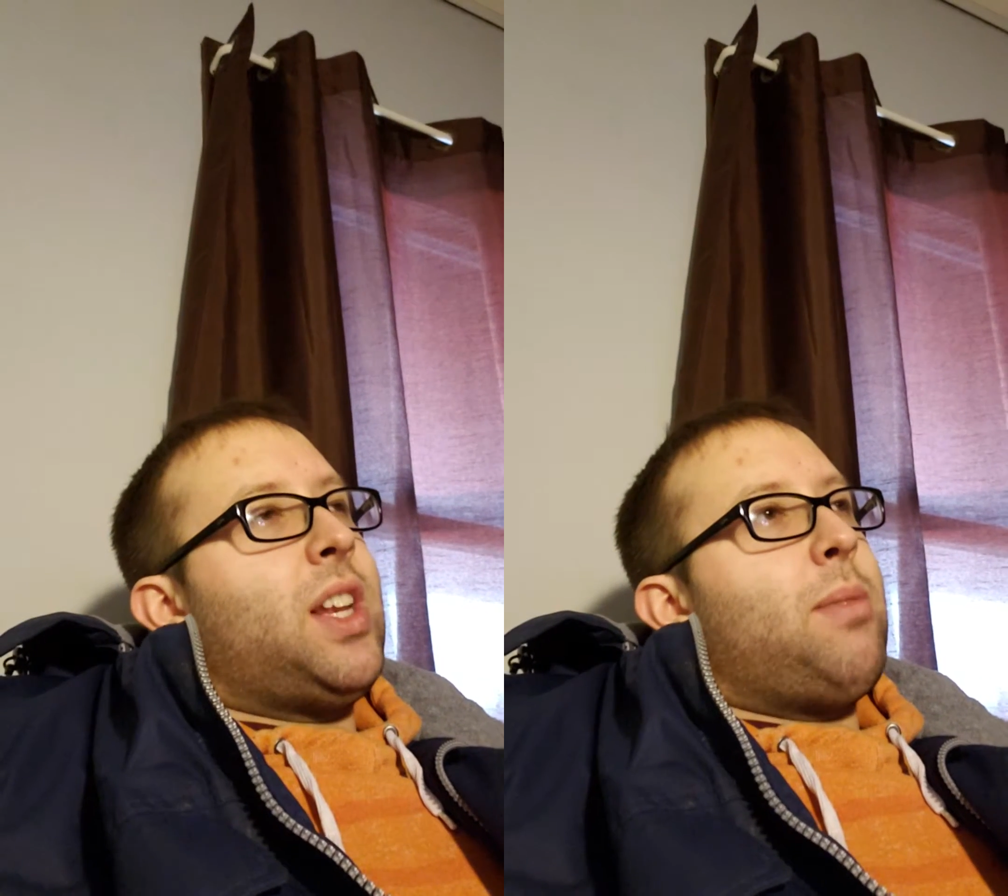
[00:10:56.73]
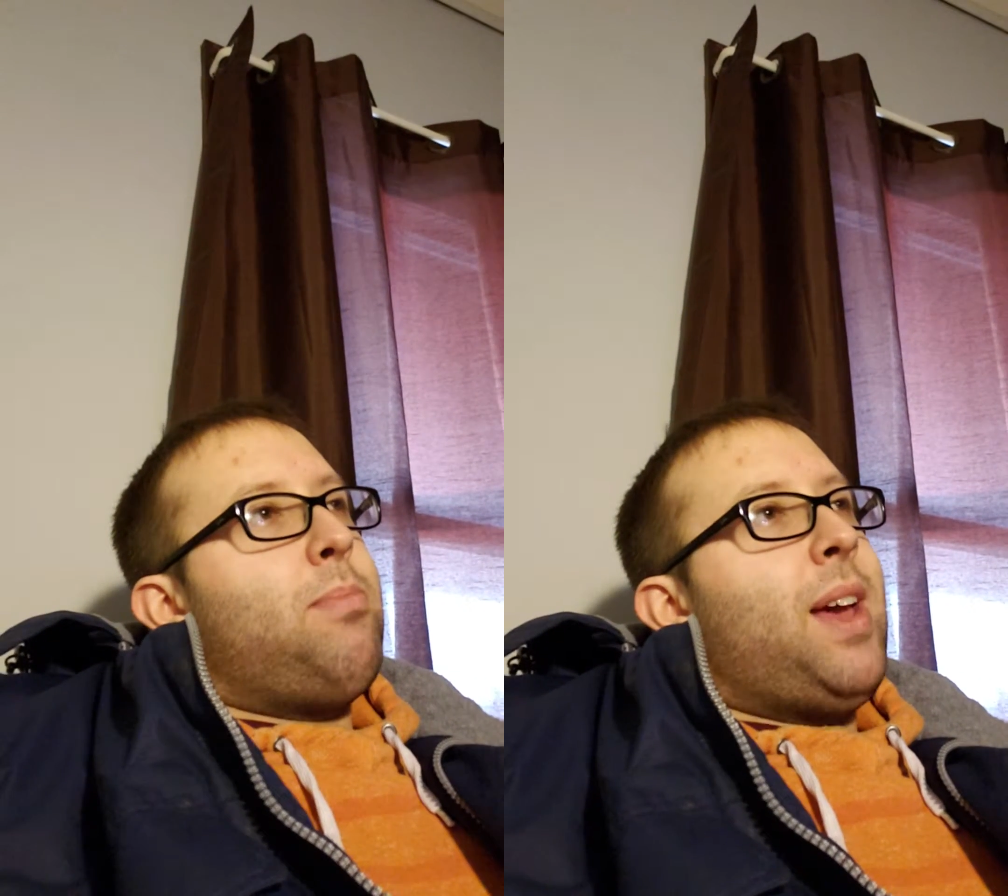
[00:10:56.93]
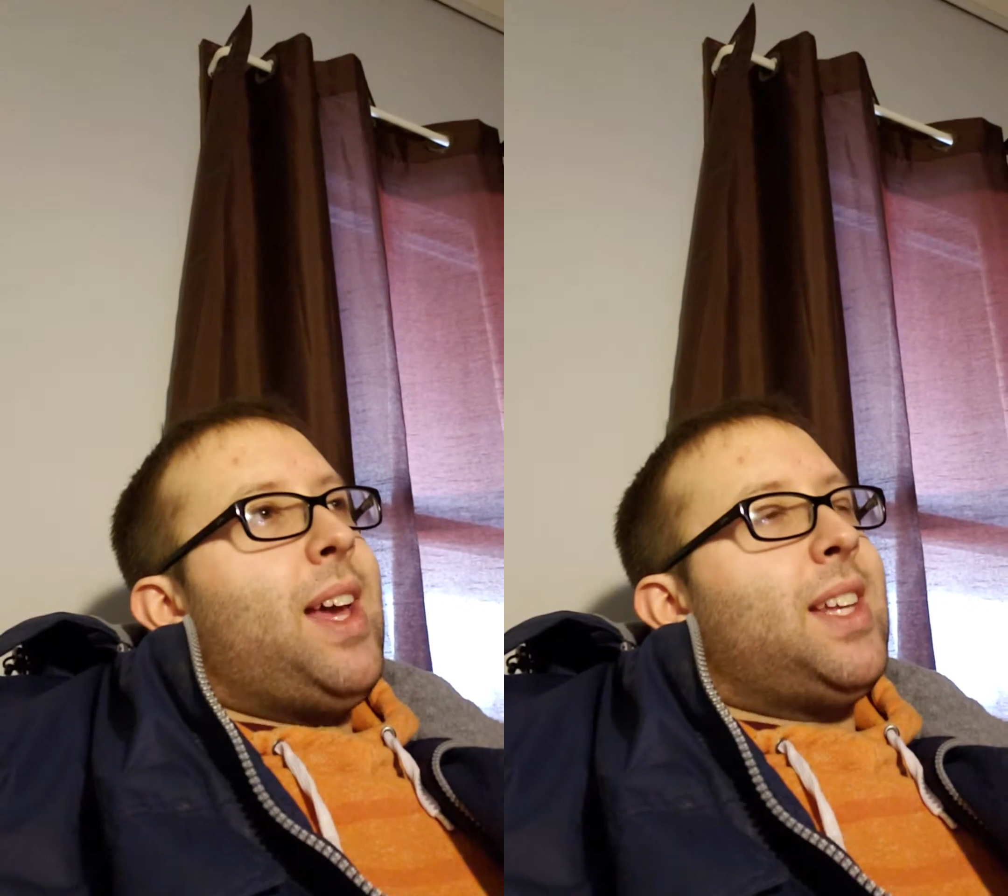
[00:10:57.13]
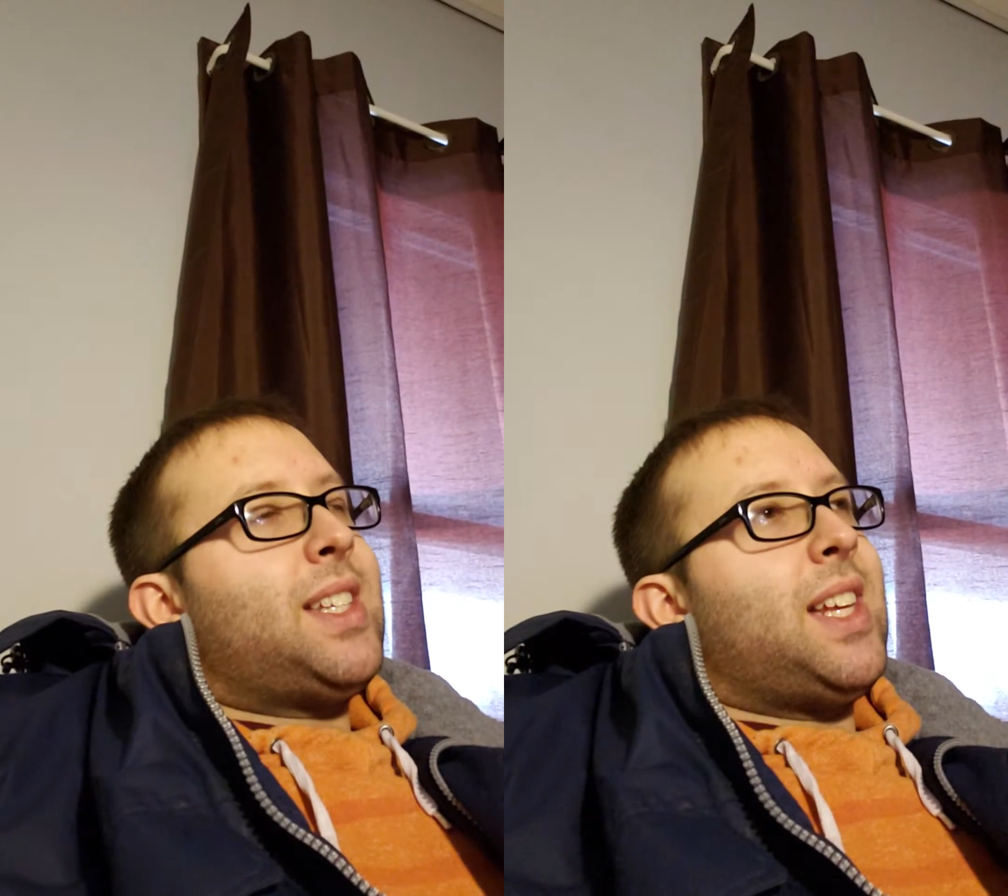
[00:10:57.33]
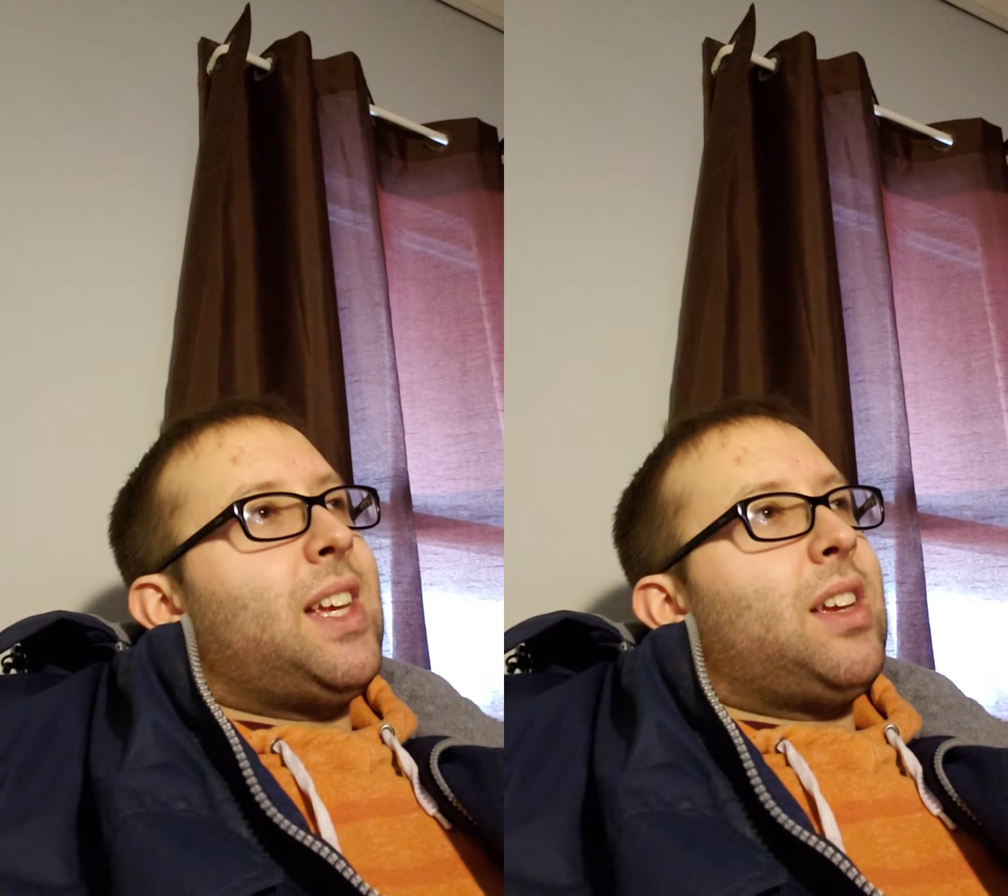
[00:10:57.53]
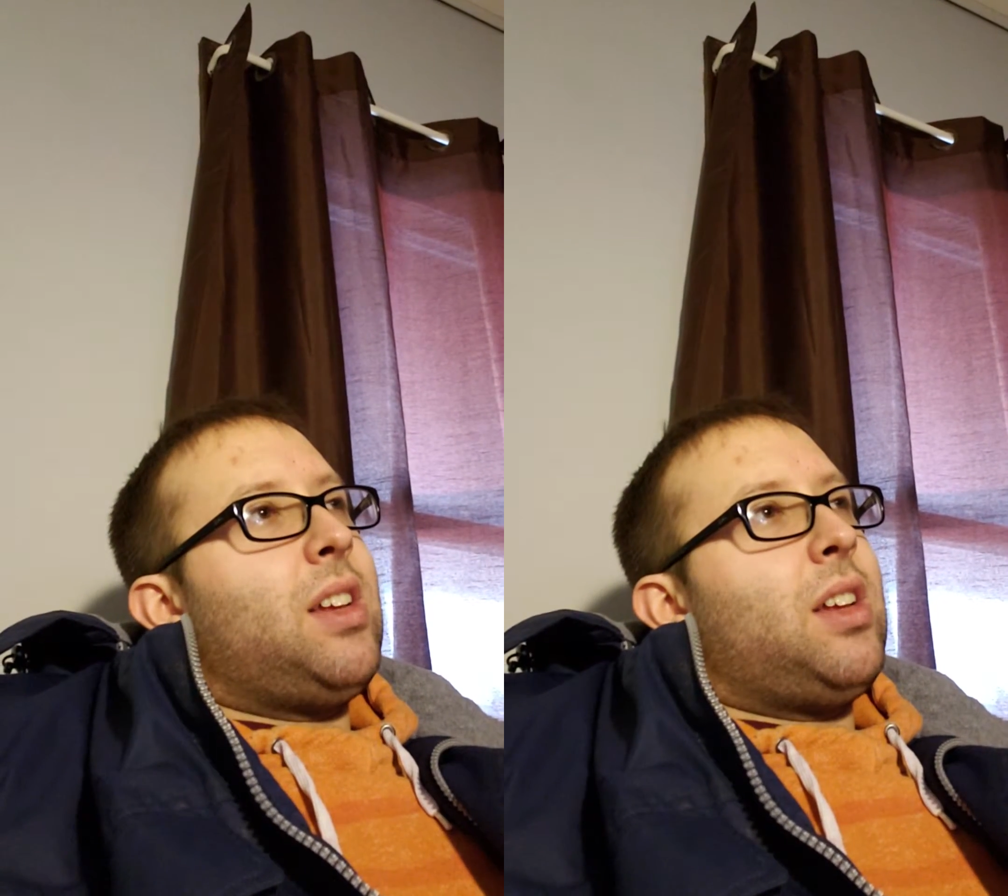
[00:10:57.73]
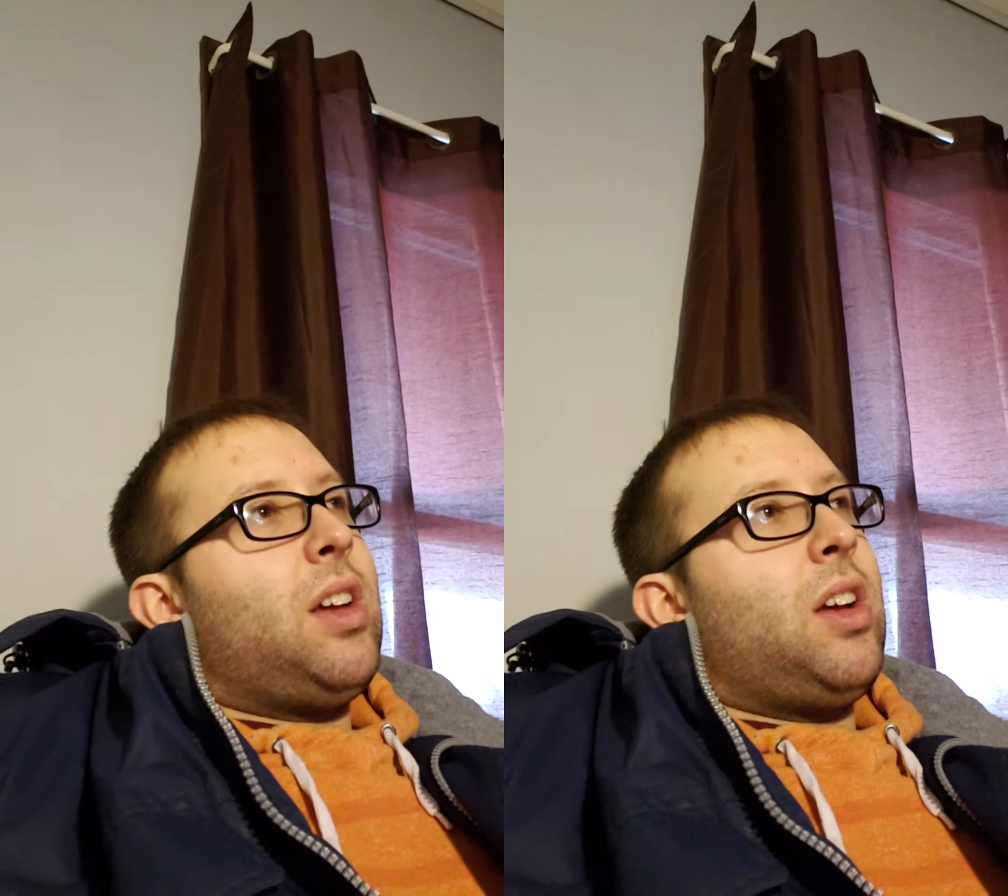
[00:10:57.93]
an amazing